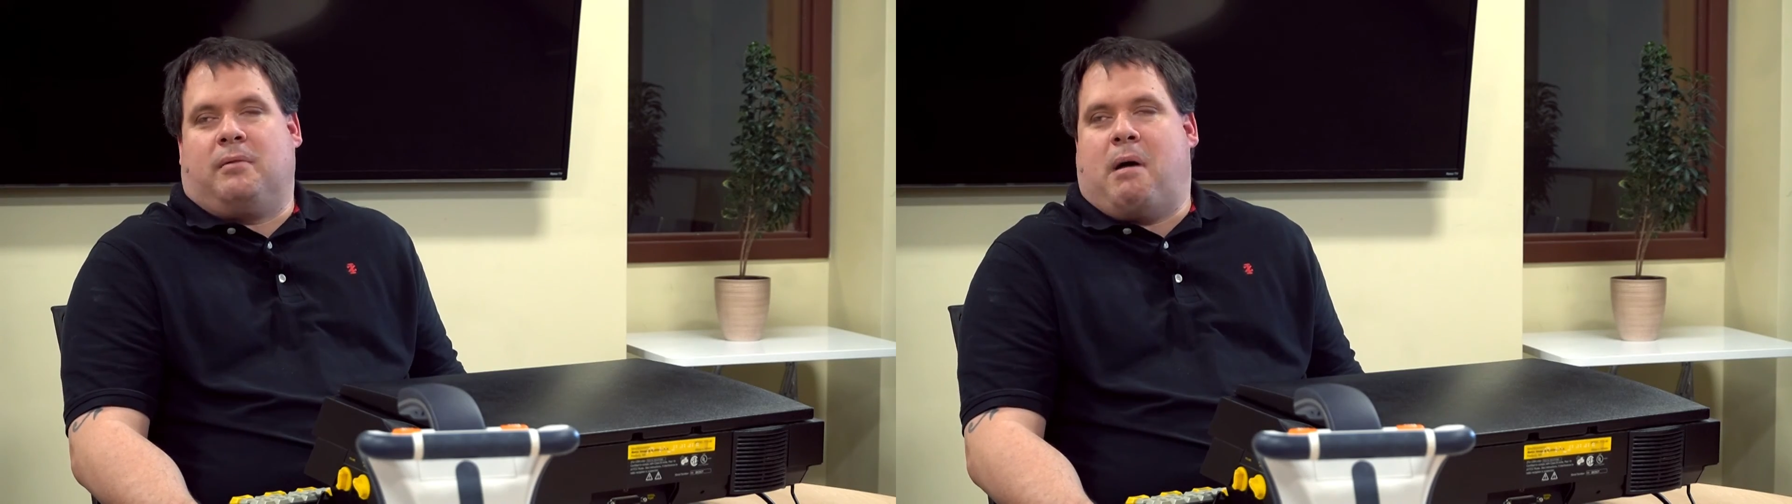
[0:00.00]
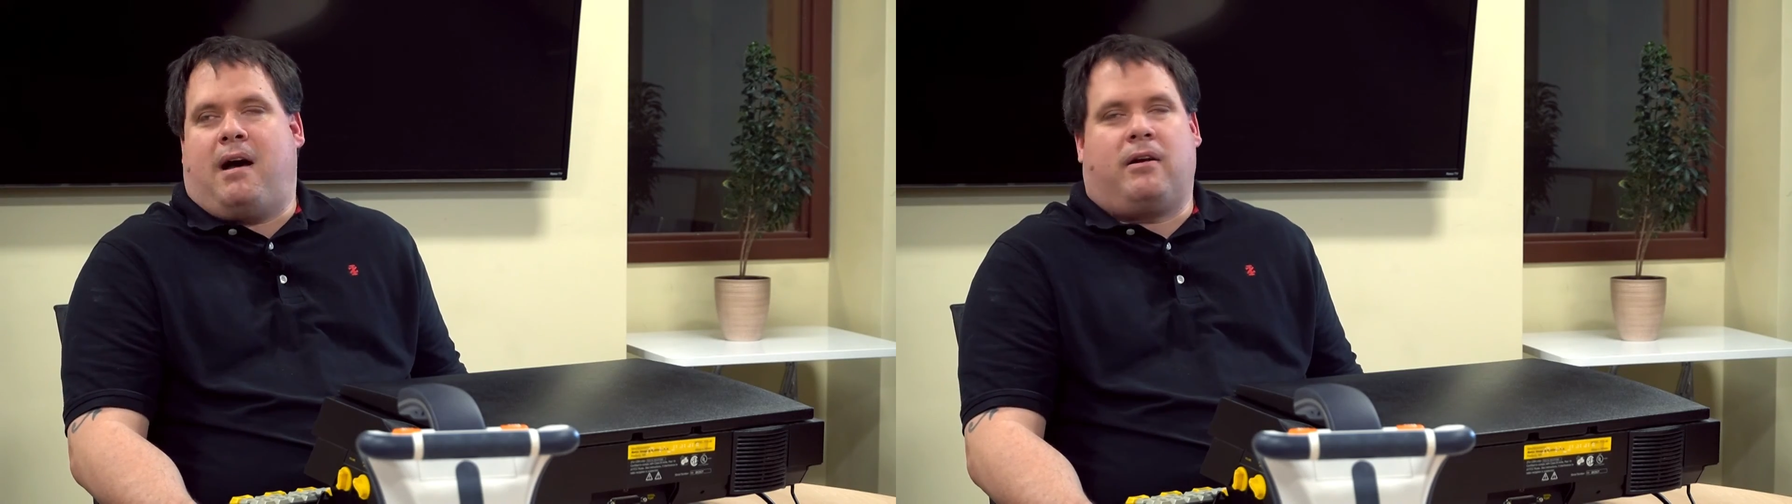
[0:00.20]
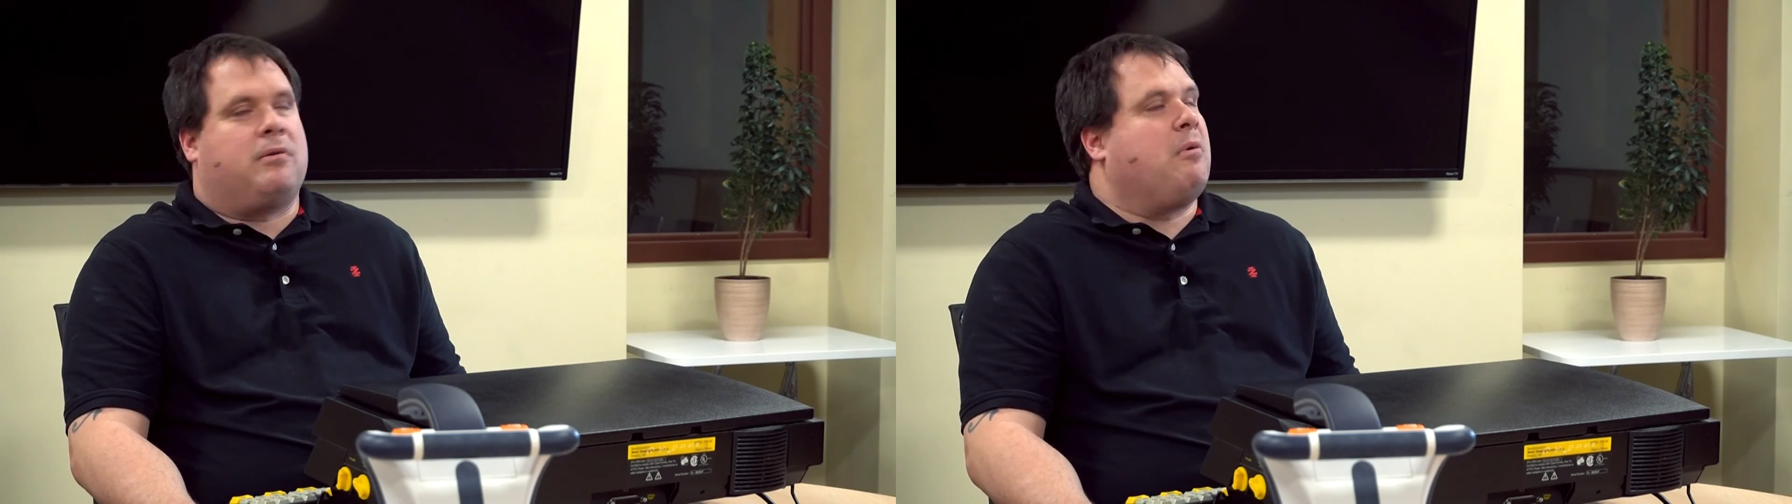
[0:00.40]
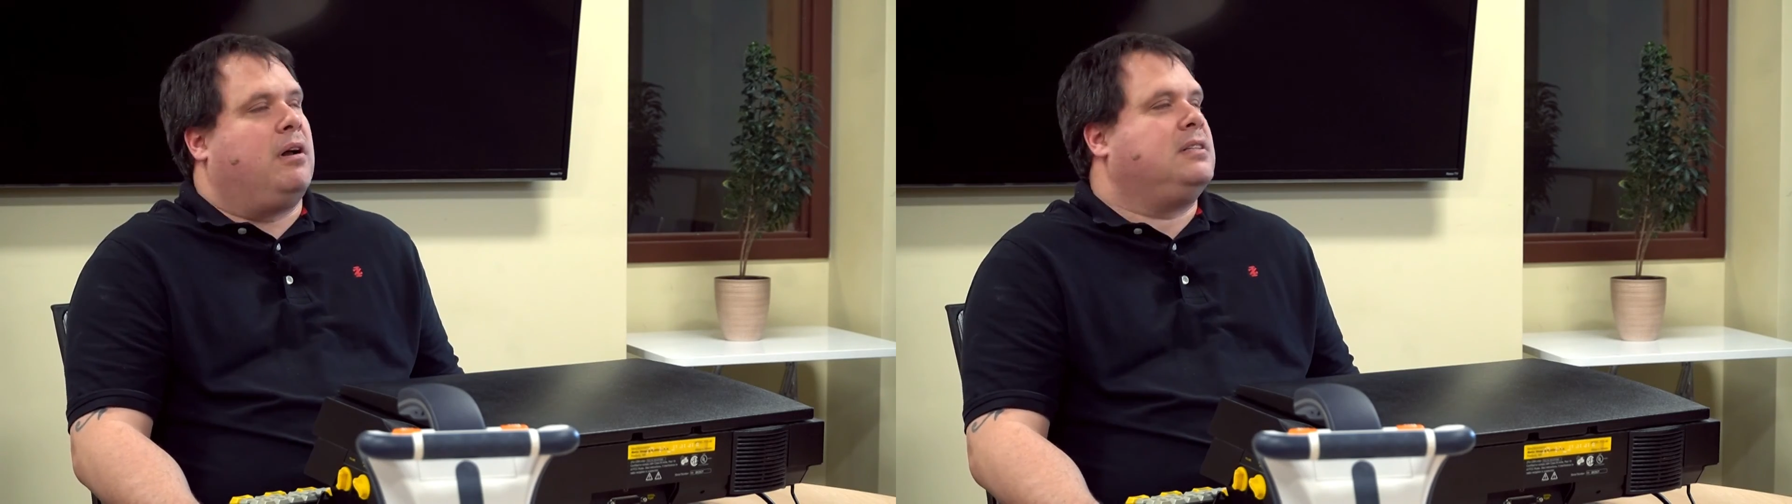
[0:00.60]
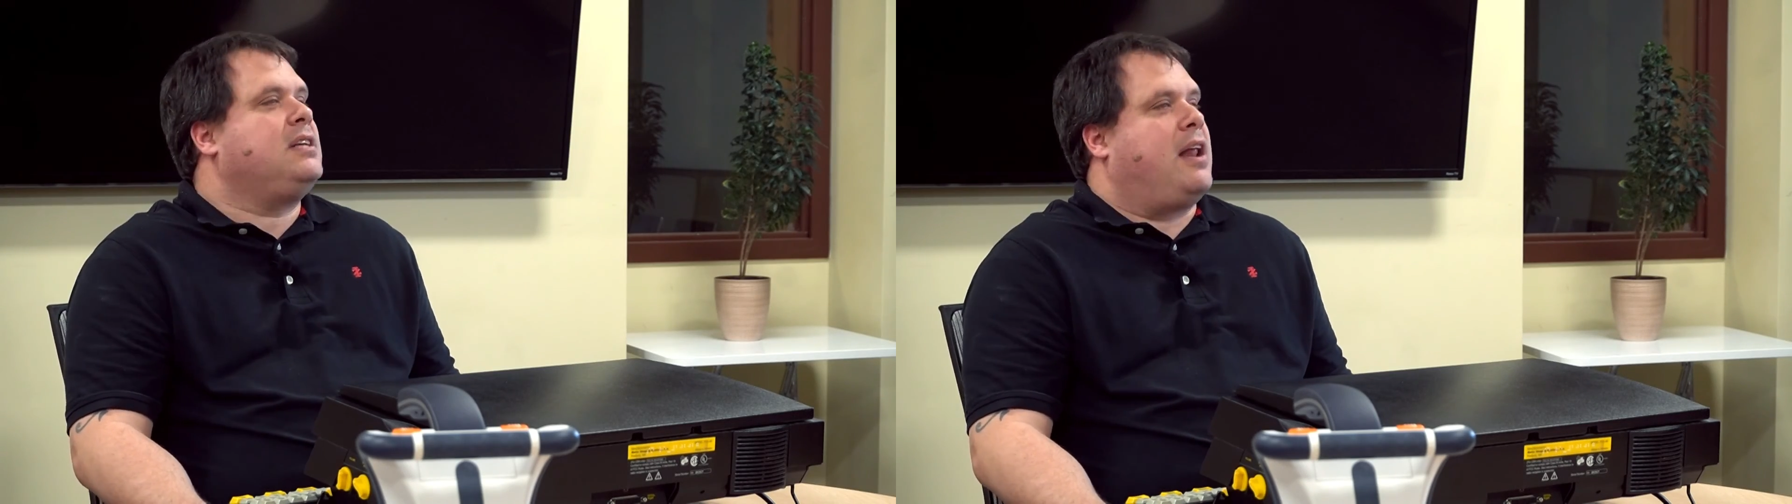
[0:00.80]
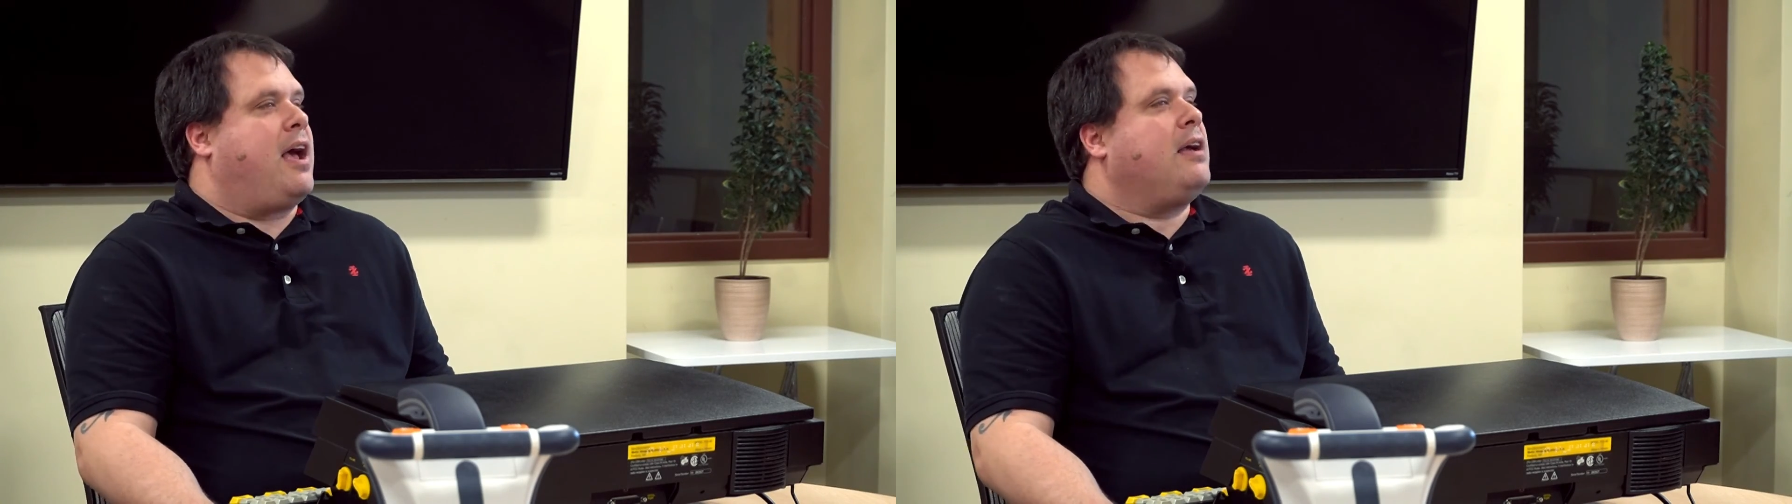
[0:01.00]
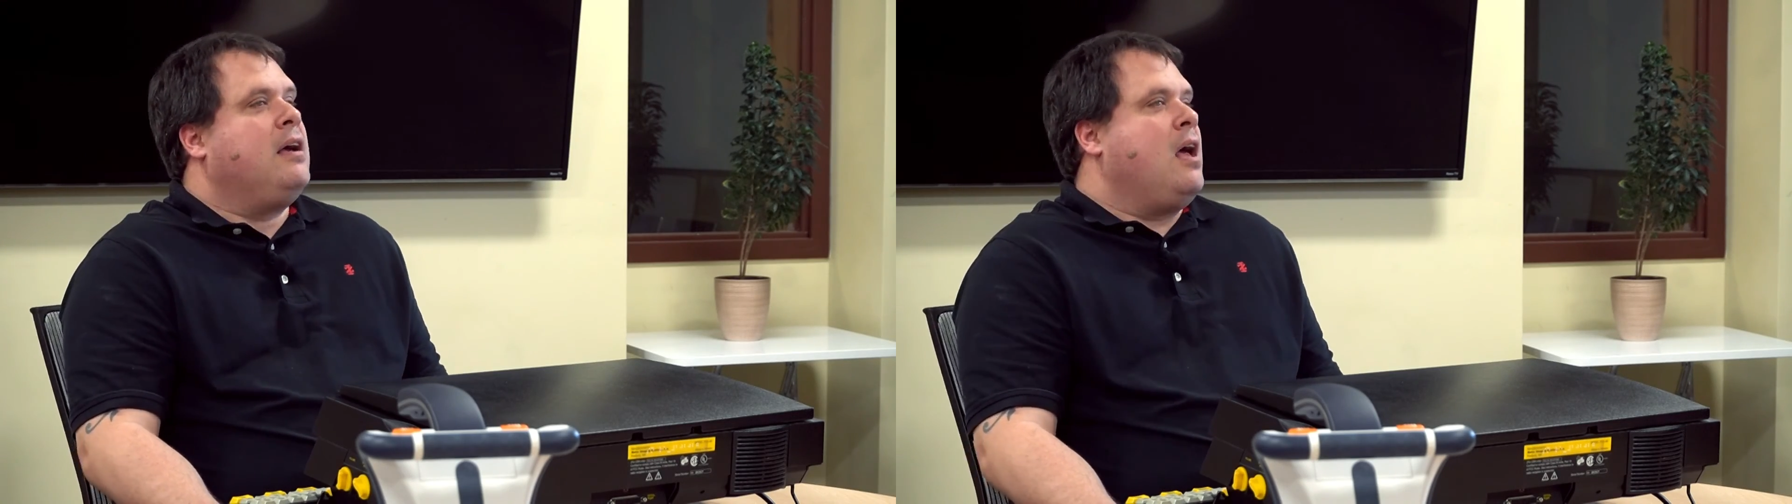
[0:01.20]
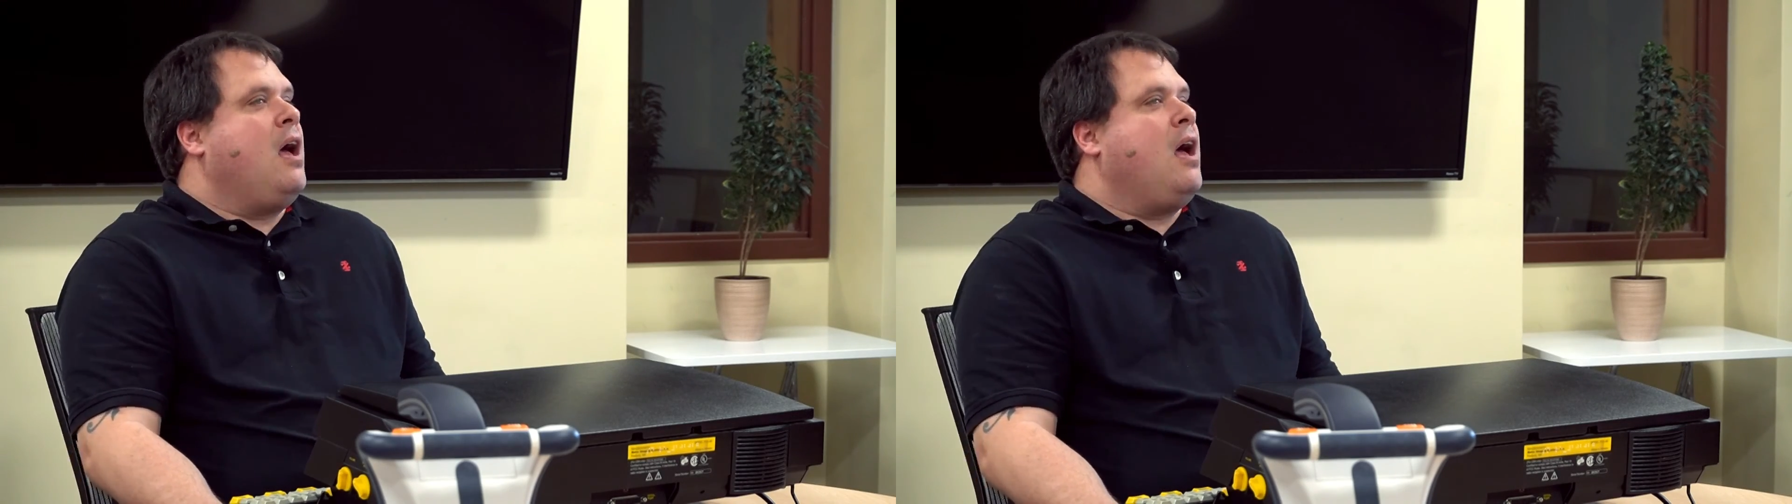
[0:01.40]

a modern one? today.